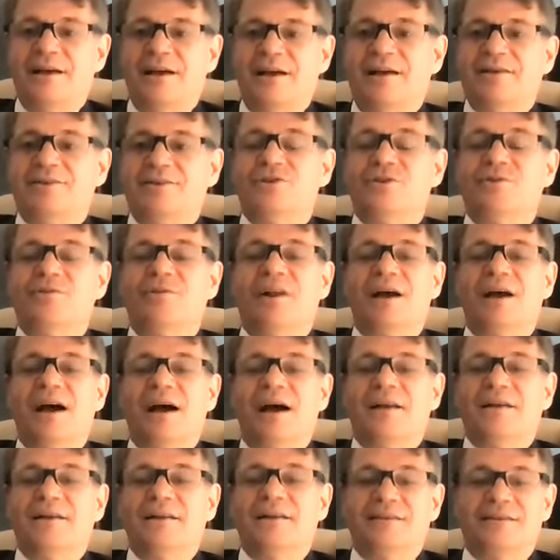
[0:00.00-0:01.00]
do
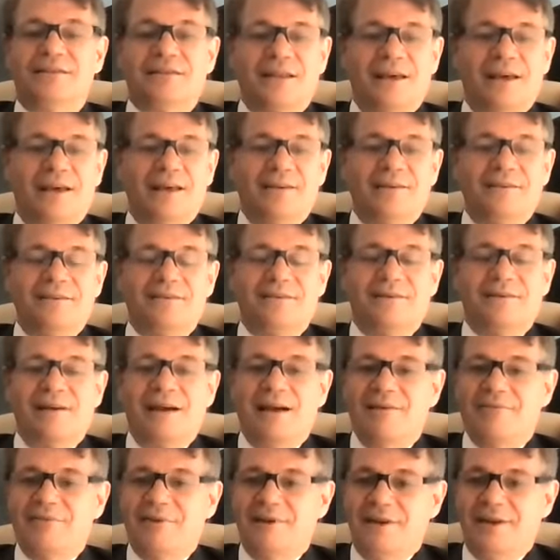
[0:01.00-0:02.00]
not intend to
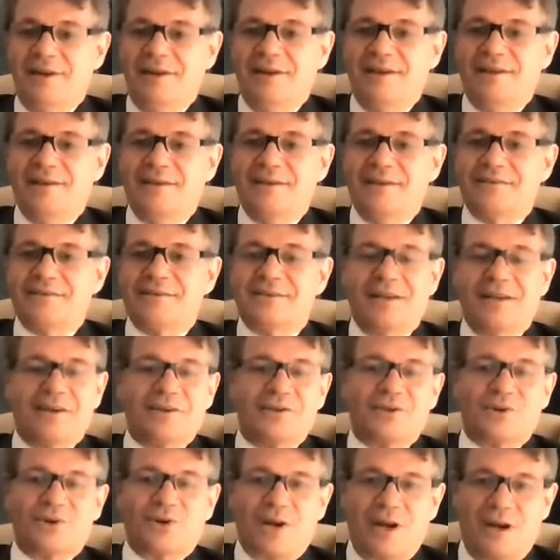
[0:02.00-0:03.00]
have any
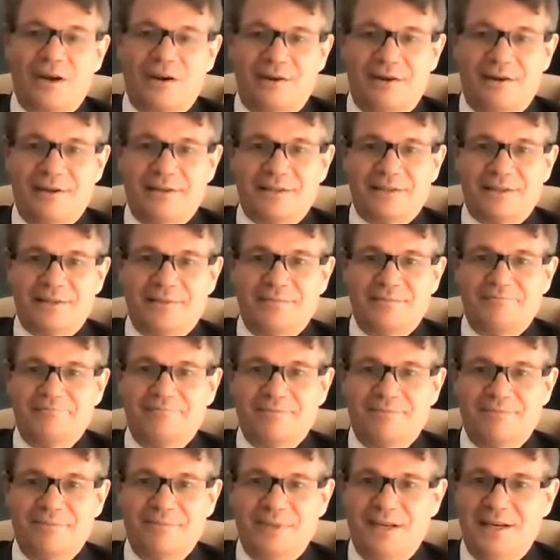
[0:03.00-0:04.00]
sticks or carrots,
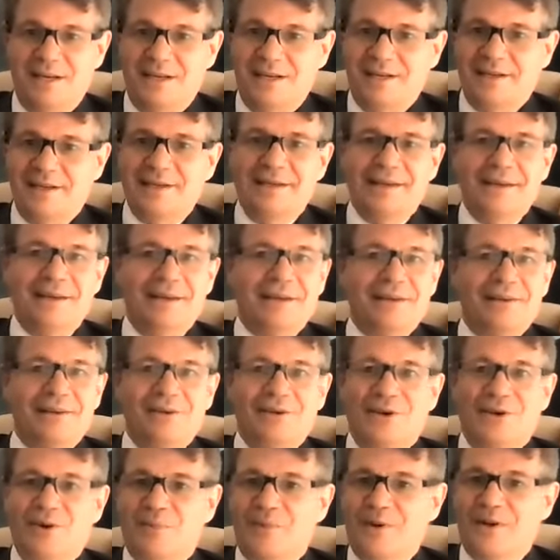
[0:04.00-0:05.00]
meaning
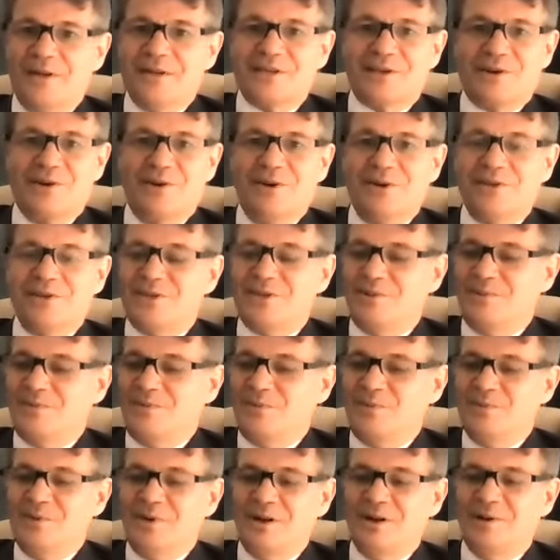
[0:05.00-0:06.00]
nobody's going
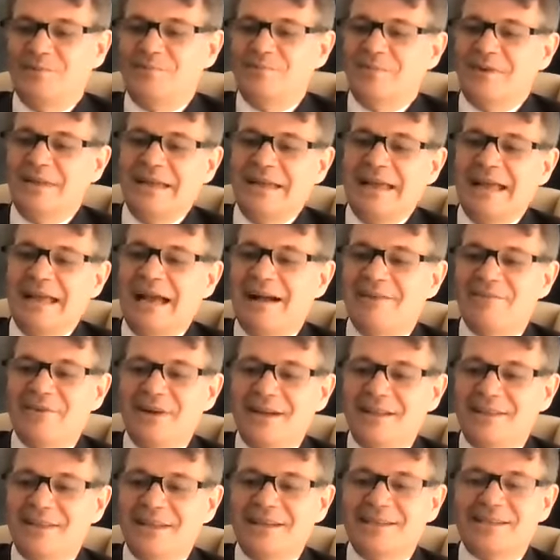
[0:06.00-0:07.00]
to have
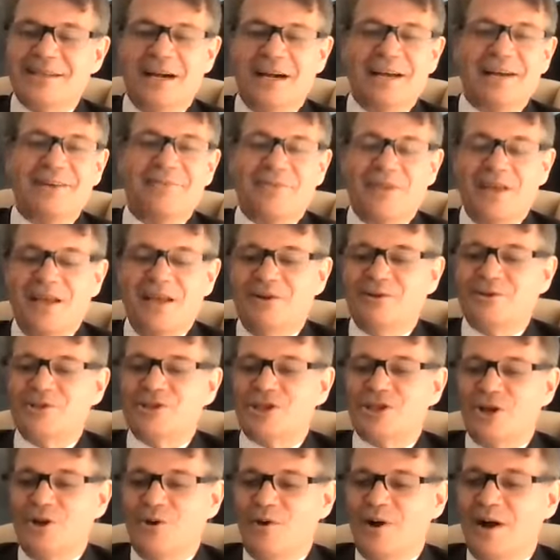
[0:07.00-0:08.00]
anything done if they don't
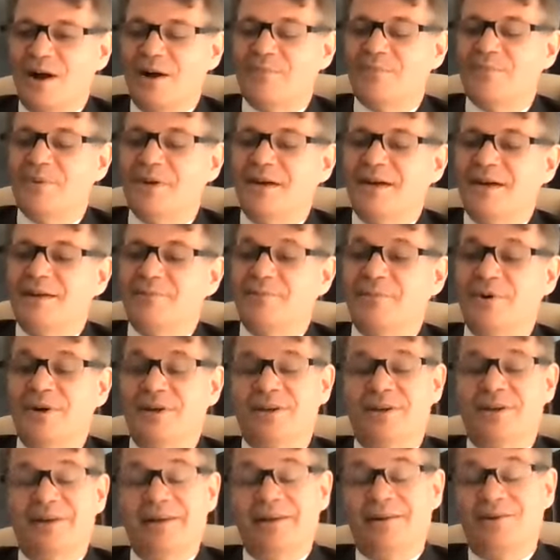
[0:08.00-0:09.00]
show up,
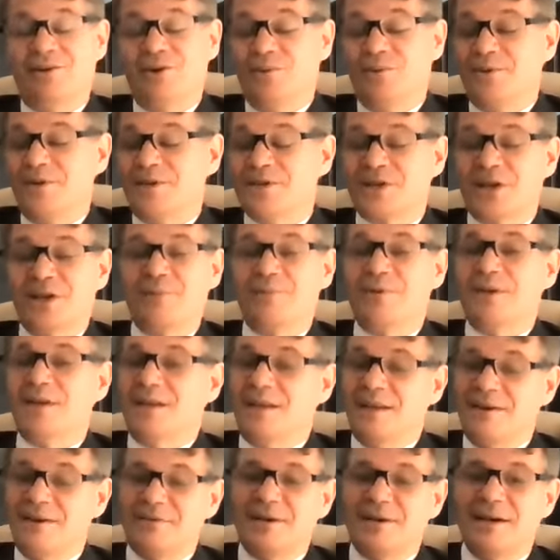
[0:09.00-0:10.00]
and nobody's going to be
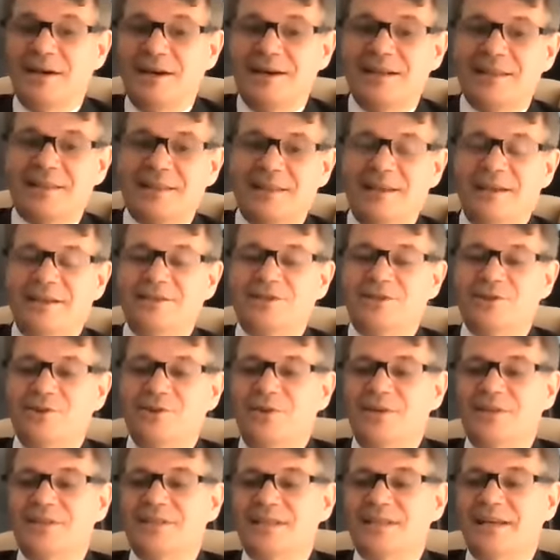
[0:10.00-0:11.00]
given anything to
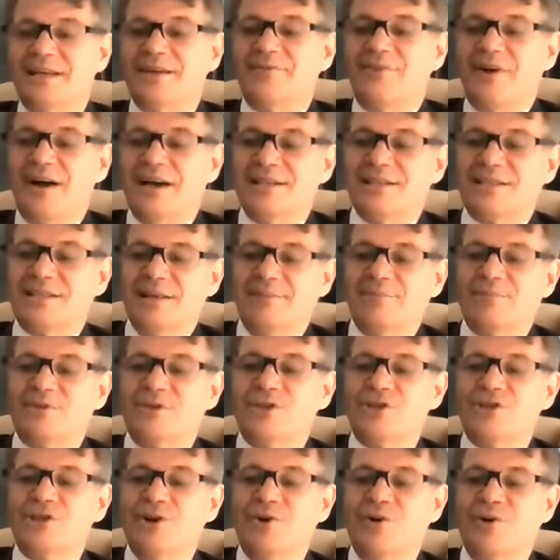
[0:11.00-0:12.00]
incentivize them to
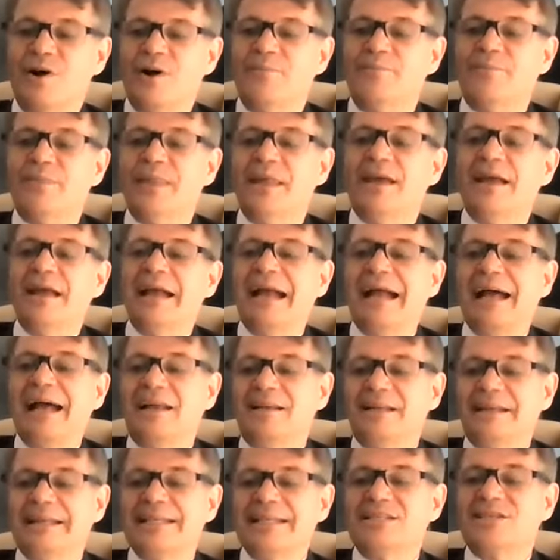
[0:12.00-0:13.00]
show up,
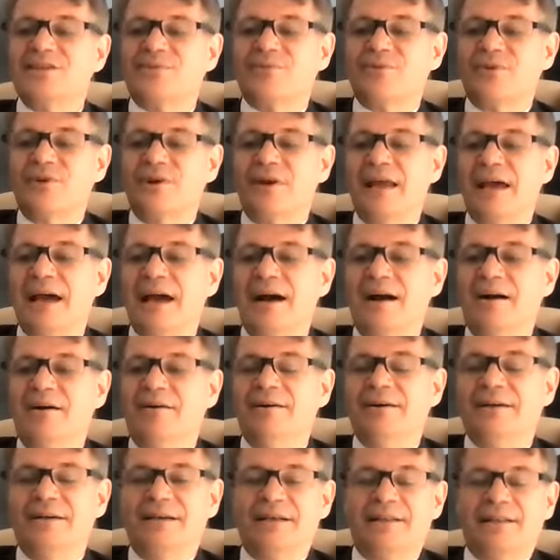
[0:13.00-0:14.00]
at least for
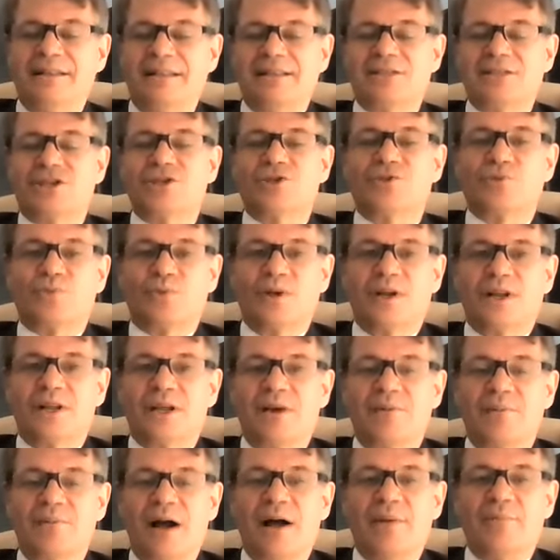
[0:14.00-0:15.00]
now. This is really
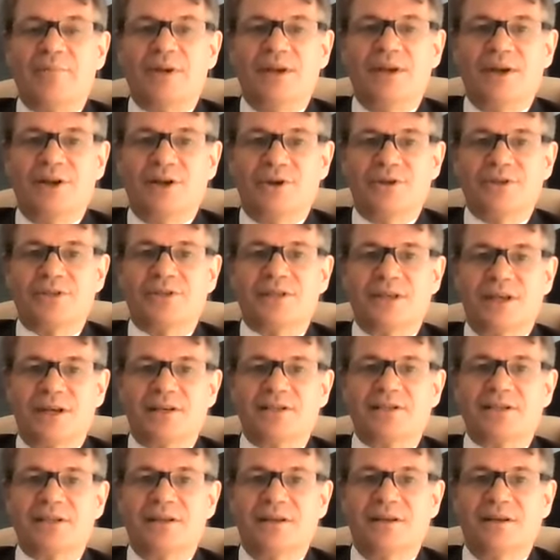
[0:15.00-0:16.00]
about being a good
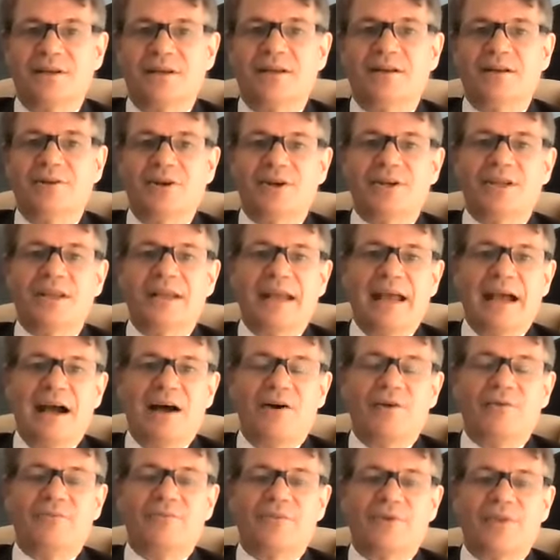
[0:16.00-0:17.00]
citizen and looking
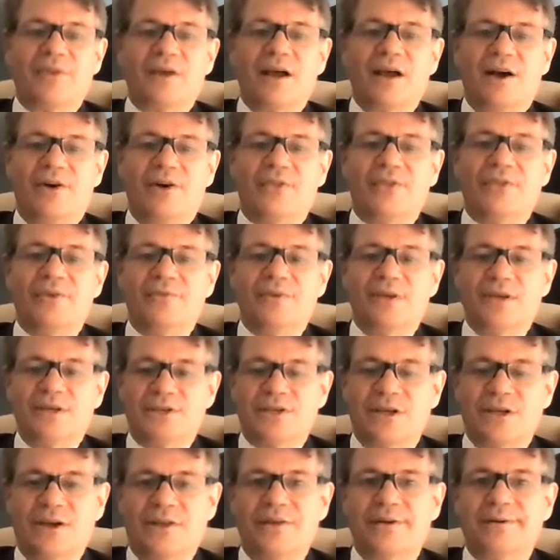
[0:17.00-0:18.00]
out for the health of
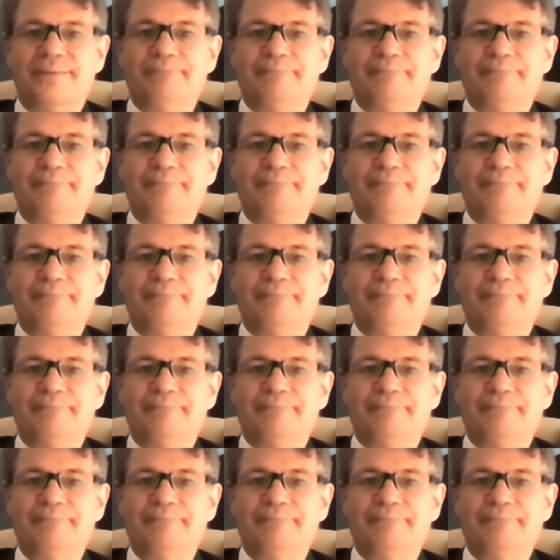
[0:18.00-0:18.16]
each other.